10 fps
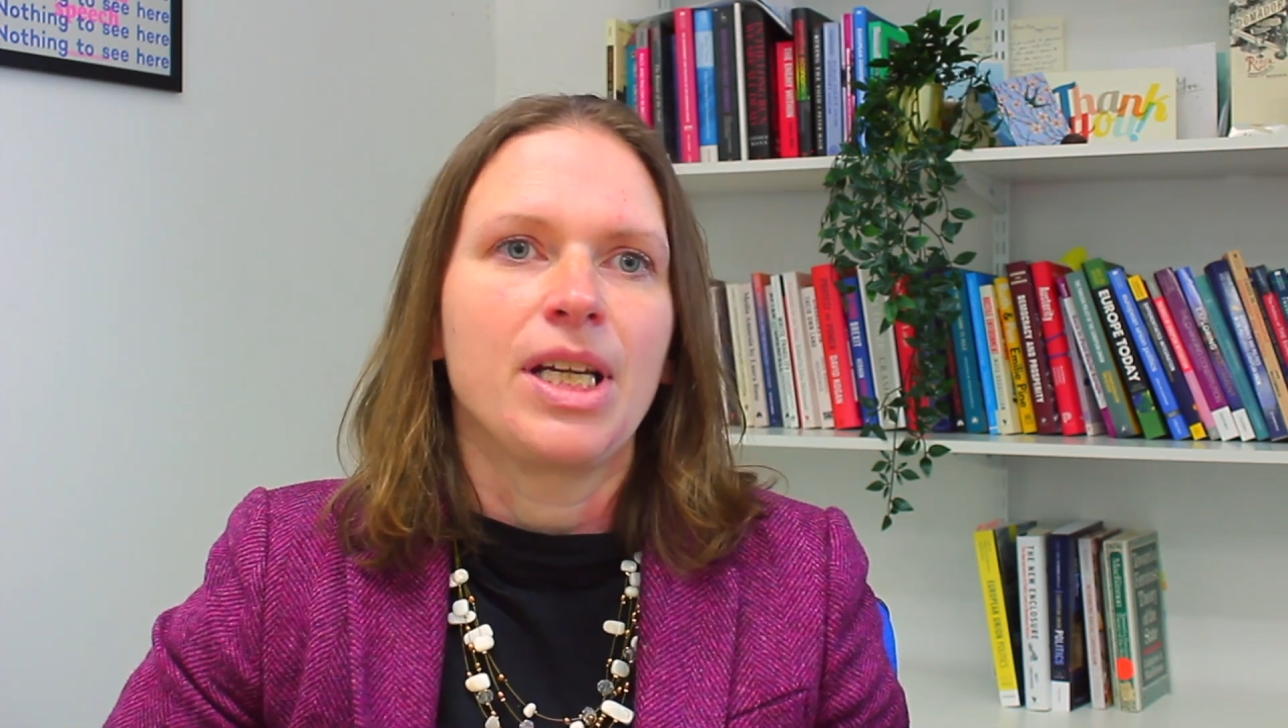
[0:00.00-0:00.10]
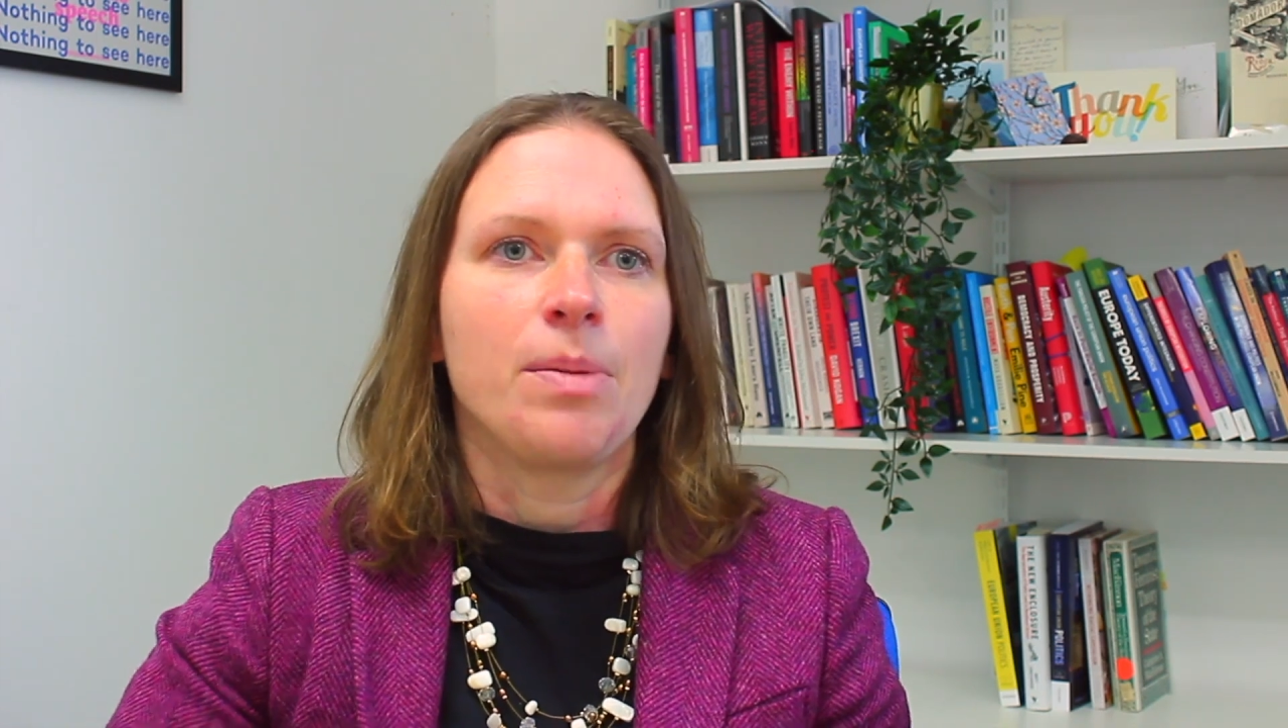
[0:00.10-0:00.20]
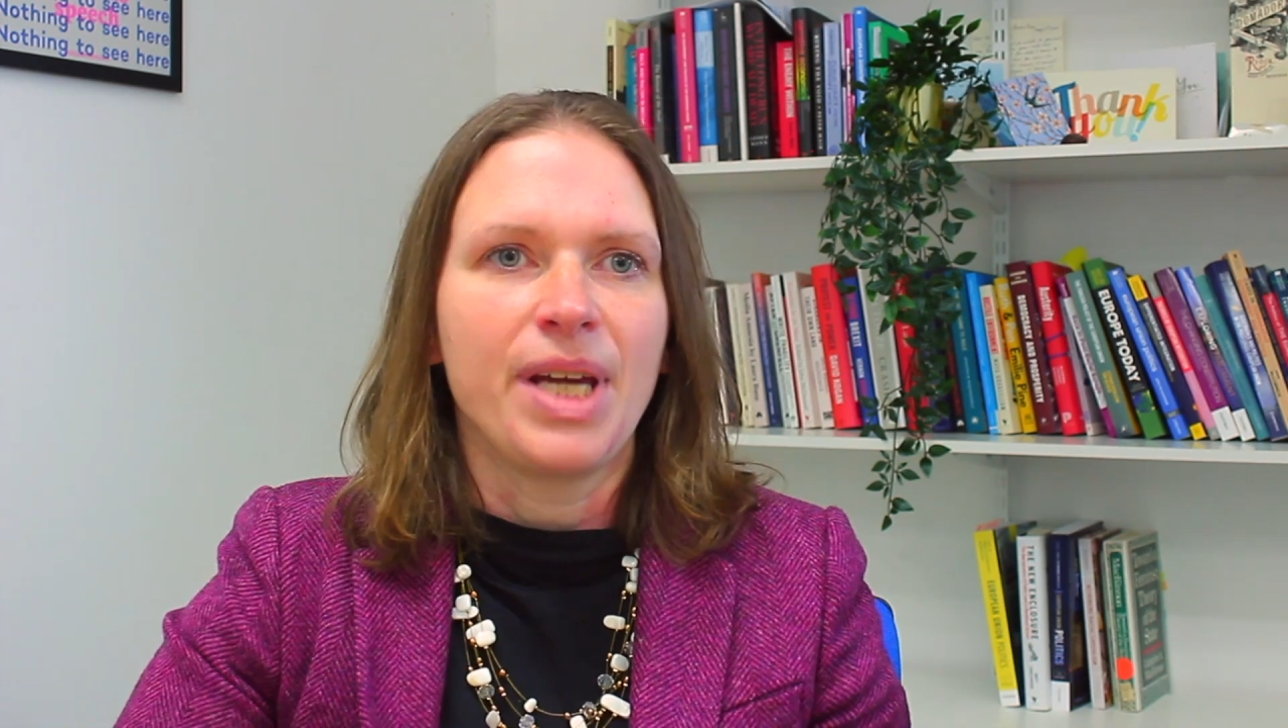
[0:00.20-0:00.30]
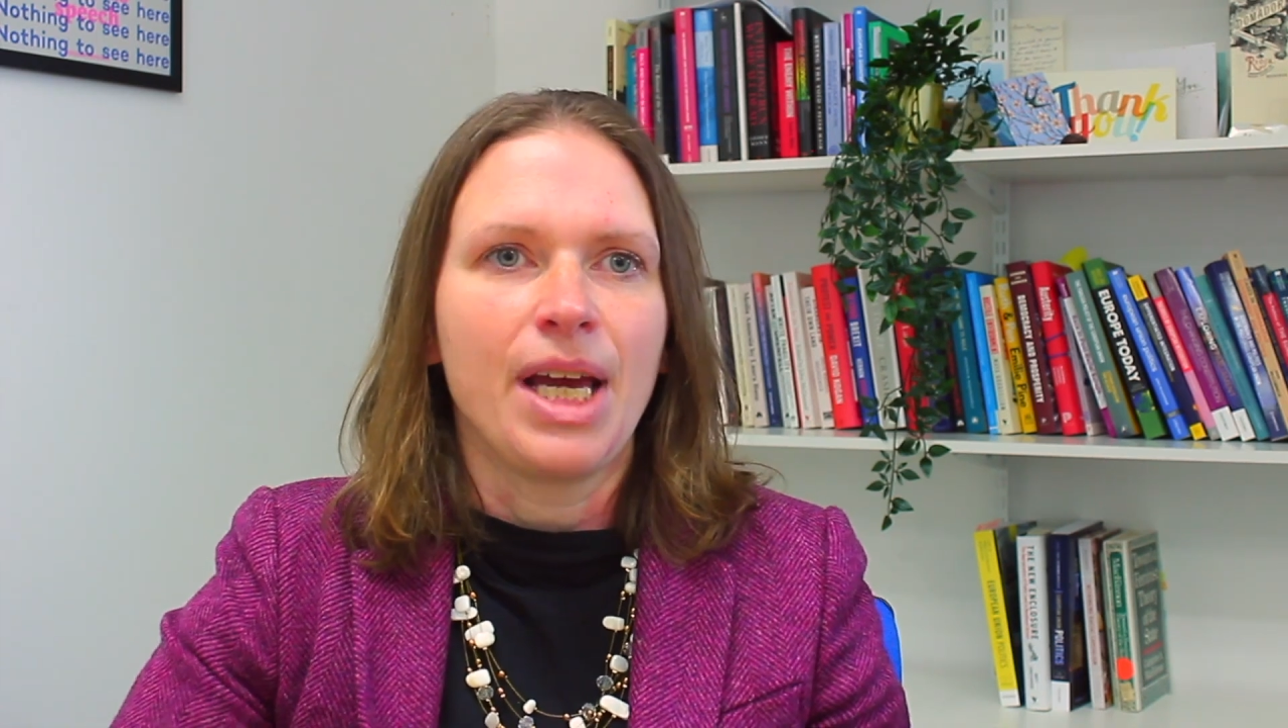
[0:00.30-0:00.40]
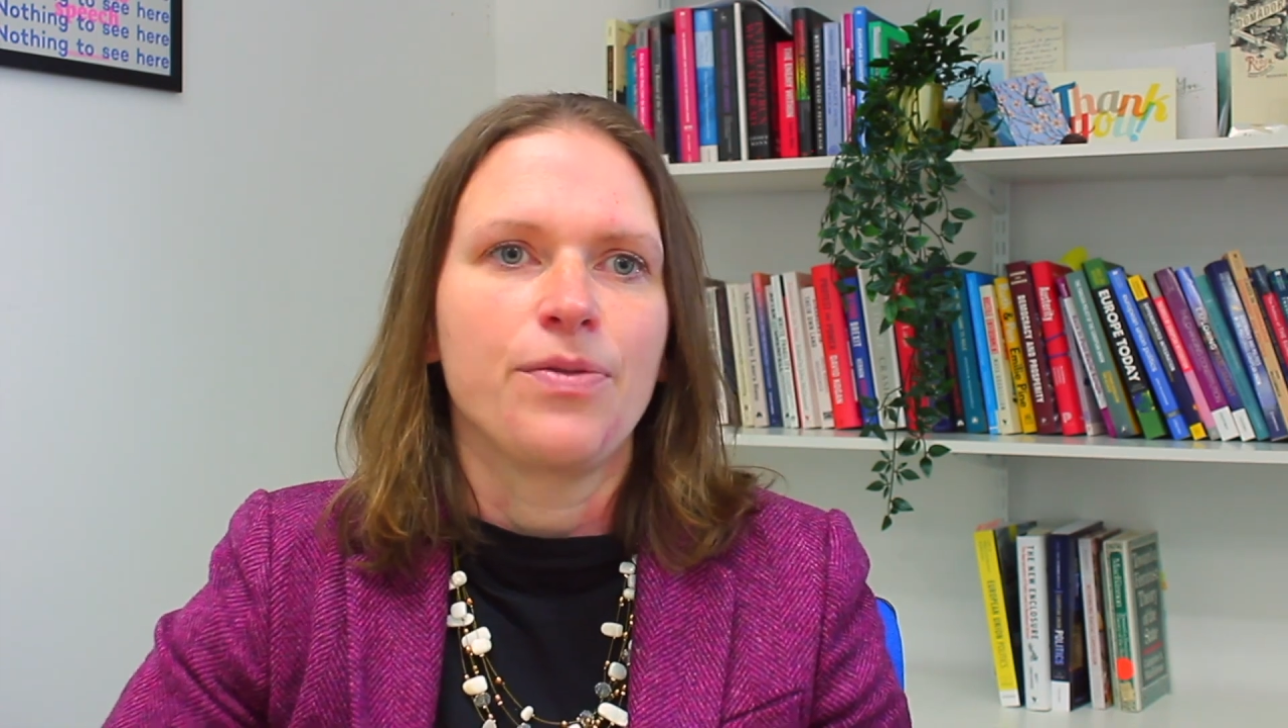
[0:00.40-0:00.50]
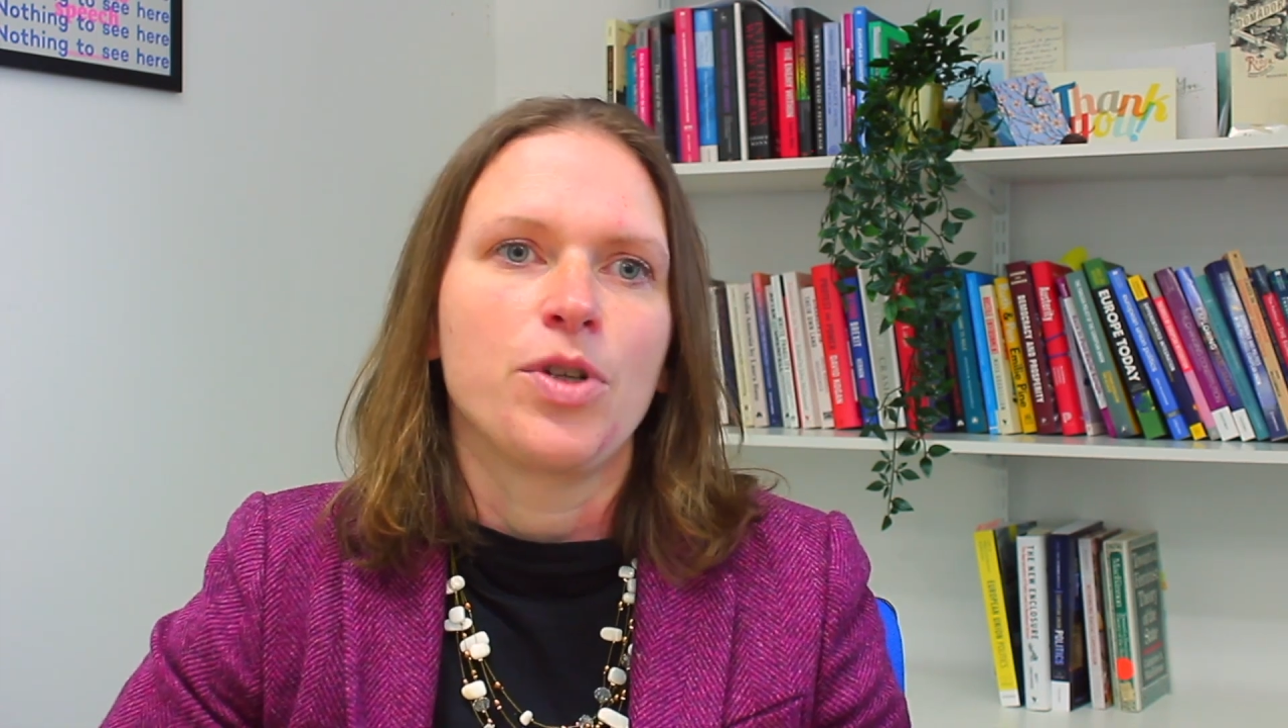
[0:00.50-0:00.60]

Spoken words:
they may have